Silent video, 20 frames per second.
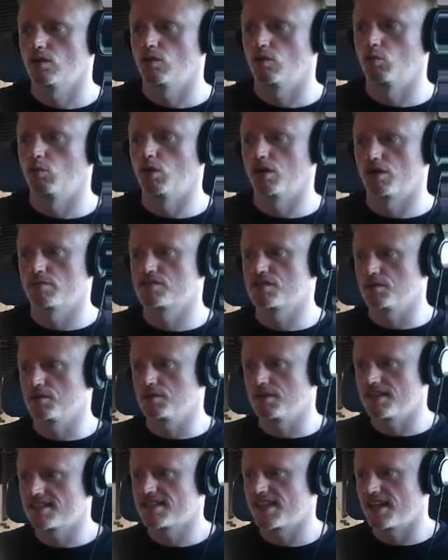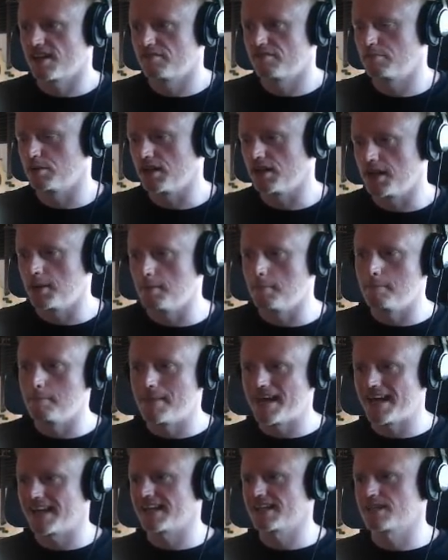what I'm doing is here, I've put it in
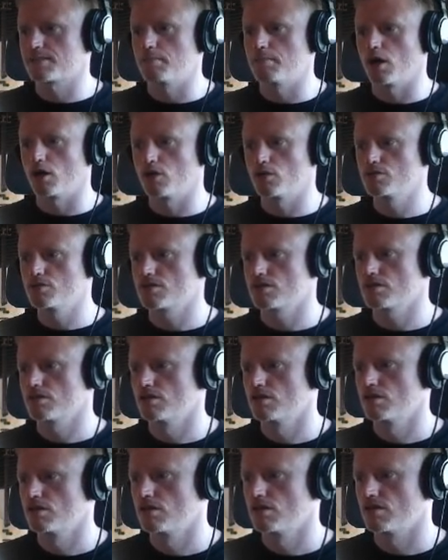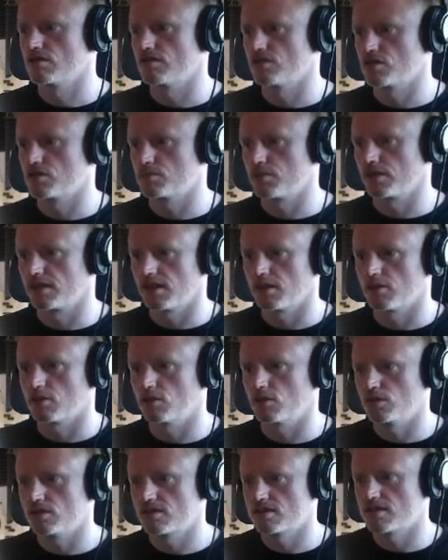mix mode. If I just bring that
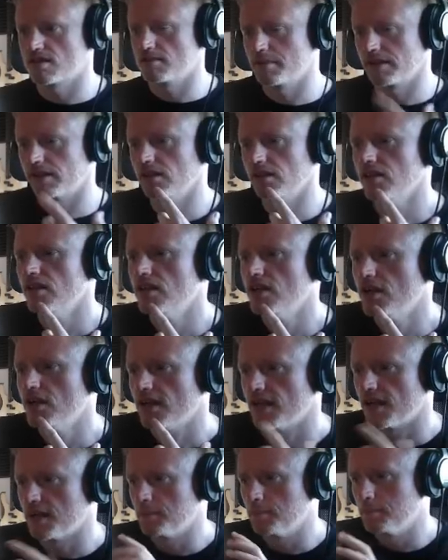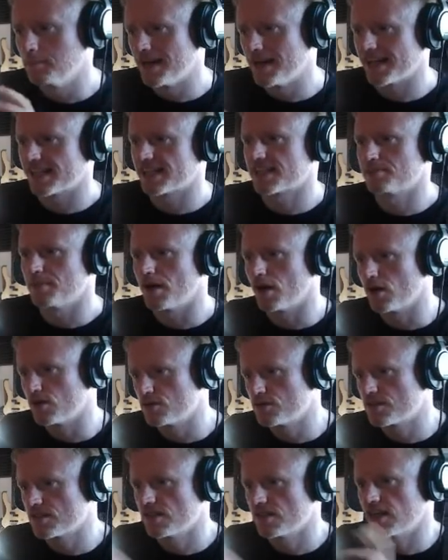all to the middle, in mix
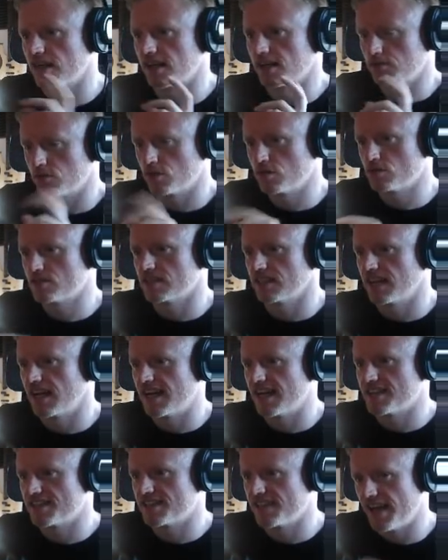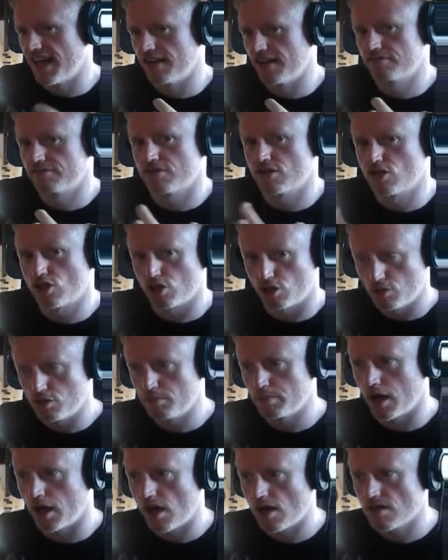mode, and I'm utilizing it every 2
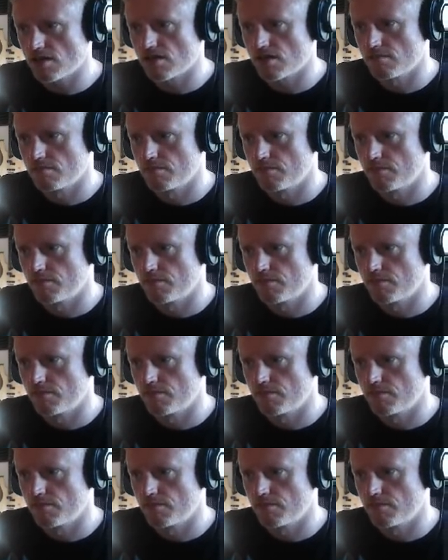bars.